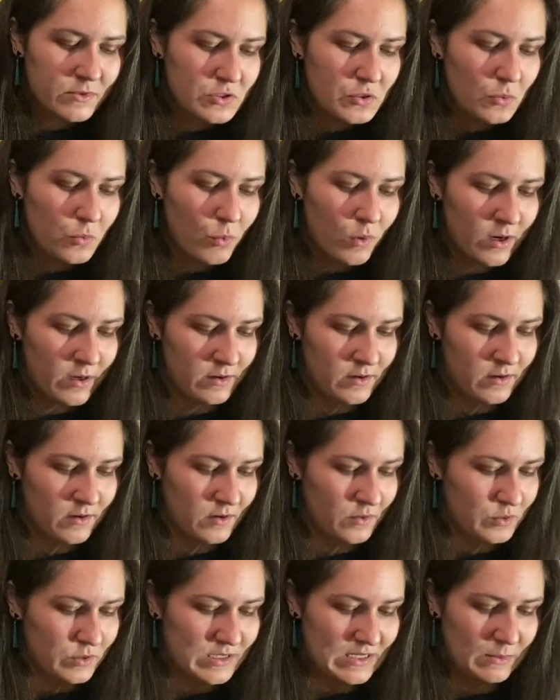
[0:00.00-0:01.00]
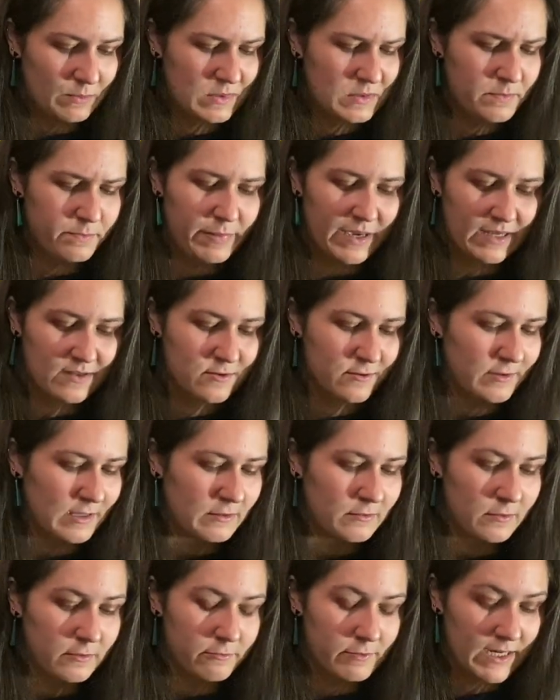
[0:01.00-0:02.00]
to one who seemed better
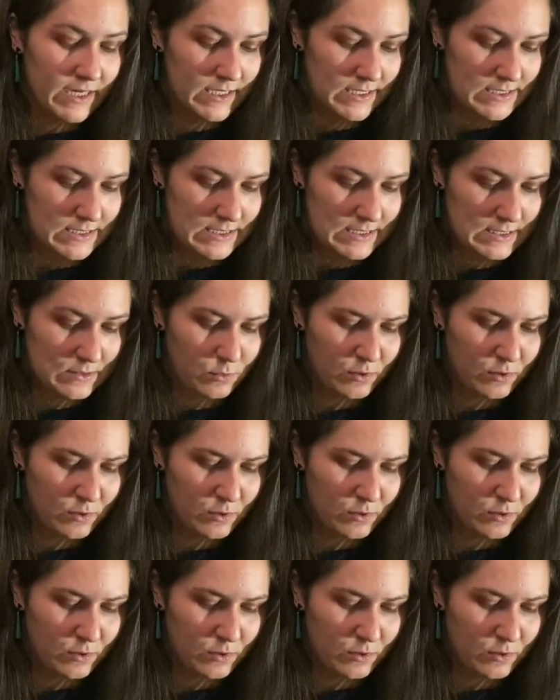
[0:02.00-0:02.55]
than the rest,